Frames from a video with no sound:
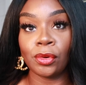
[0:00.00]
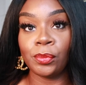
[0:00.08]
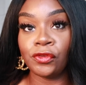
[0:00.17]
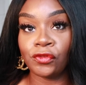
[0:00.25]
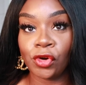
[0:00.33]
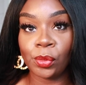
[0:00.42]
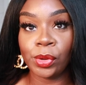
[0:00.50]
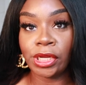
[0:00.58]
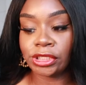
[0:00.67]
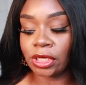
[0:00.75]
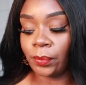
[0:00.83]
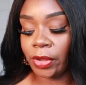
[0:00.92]
before we
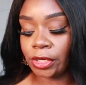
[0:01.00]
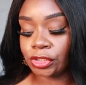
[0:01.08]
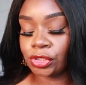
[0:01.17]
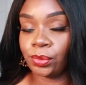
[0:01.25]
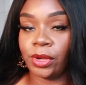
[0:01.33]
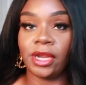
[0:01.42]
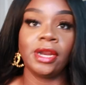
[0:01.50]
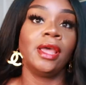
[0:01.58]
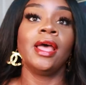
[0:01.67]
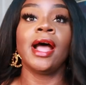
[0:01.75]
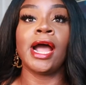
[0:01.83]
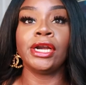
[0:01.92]
jump into it,
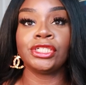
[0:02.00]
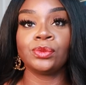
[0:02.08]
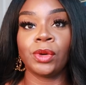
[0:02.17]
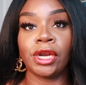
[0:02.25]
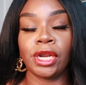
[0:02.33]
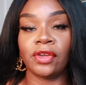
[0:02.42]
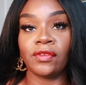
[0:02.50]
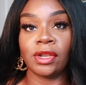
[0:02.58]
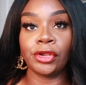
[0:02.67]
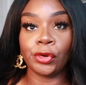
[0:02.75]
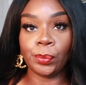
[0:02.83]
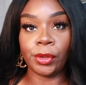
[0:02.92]
I just want to give a
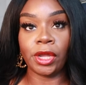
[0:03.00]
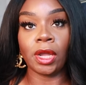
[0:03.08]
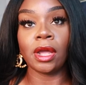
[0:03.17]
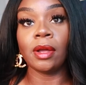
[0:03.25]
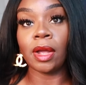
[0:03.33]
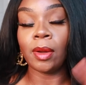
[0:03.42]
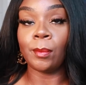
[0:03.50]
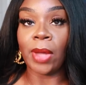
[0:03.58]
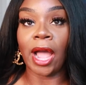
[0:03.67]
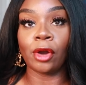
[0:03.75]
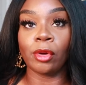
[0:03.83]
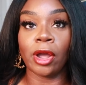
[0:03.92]
little bit
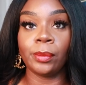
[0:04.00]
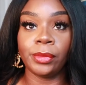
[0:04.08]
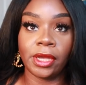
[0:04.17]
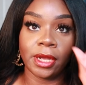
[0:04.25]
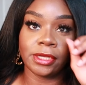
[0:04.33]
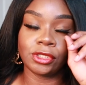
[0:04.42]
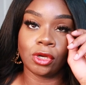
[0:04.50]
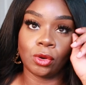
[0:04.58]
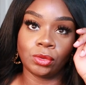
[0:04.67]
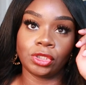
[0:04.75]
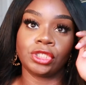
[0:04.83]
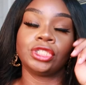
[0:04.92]
background because
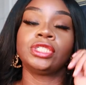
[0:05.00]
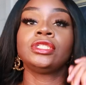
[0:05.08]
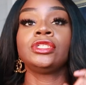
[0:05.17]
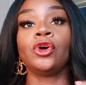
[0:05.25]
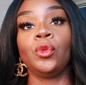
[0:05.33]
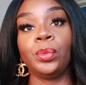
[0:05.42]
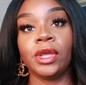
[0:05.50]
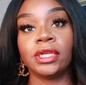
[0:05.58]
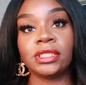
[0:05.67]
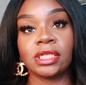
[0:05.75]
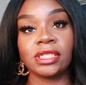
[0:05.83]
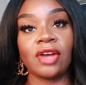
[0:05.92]

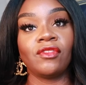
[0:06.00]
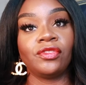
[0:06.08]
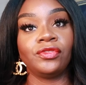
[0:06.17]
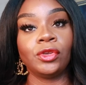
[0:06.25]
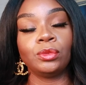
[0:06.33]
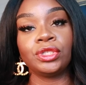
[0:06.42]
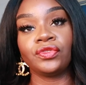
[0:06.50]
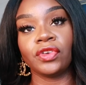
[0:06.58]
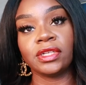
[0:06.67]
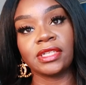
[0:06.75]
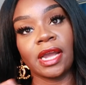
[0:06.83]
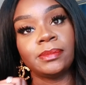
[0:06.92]
Coachtopia does have a few
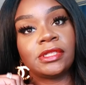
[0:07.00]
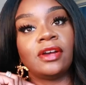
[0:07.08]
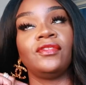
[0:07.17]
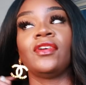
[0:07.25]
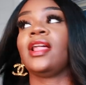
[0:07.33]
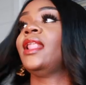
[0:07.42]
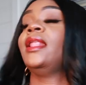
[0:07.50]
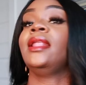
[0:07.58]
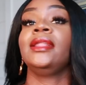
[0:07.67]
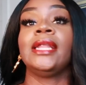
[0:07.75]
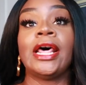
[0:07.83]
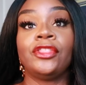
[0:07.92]
different types of
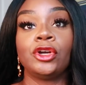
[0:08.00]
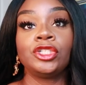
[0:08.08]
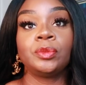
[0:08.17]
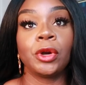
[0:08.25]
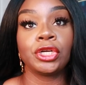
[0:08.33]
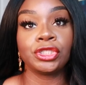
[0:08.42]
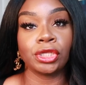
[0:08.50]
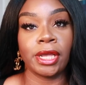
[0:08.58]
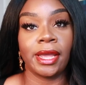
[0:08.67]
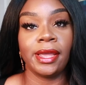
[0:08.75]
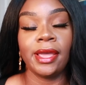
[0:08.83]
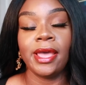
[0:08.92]
leathers per
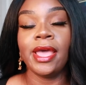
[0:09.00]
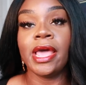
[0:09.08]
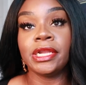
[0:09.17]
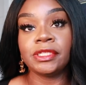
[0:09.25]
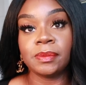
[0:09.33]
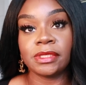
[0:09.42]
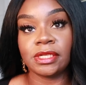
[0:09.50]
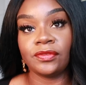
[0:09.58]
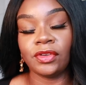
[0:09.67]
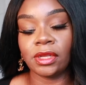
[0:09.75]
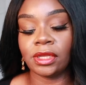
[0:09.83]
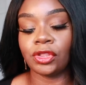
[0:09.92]
se and
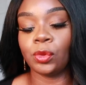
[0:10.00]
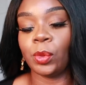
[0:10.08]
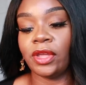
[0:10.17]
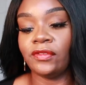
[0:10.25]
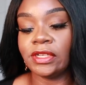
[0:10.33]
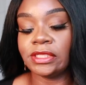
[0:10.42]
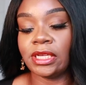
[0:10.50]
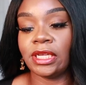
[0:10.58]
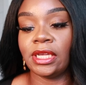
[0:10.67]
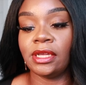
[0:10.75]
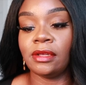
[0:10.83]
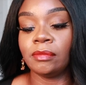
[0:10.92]
specifically in the wavy
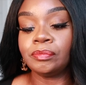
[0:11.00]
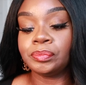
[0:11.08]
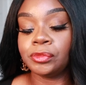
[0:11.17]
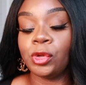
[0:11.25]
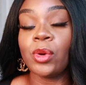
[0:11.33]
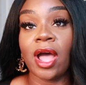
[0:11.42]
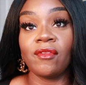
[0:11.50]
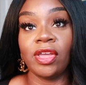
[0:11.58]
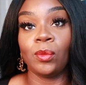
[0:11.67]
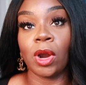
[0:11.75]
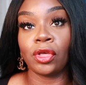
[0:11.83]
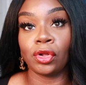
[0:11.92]
dinky, you have a
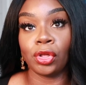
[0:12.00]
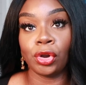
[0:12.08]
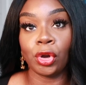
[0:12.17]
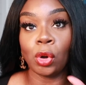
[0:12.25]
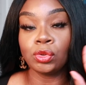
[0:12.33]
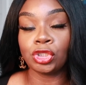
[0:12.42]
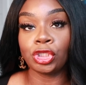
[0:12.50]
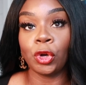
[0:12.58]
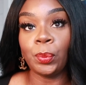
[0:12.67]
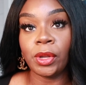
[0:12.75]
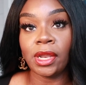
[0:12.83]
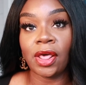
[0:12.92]
regular
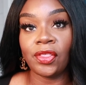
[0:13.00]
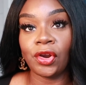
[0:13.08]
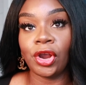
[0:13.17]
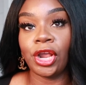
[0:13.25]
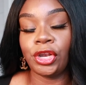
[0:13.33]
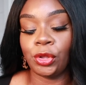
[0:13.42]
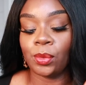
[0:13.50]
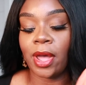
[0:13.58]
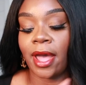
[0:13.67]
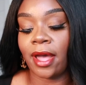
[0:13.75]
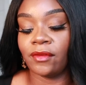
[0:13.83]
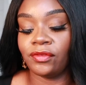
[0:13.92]
coachtopia leather and you
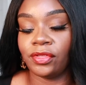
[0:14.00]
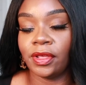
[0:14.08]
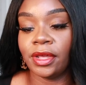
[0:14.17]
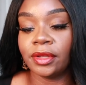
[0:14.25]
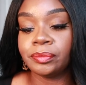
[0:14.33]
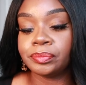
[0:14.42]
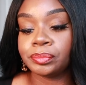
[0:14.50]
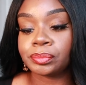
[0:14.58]
have the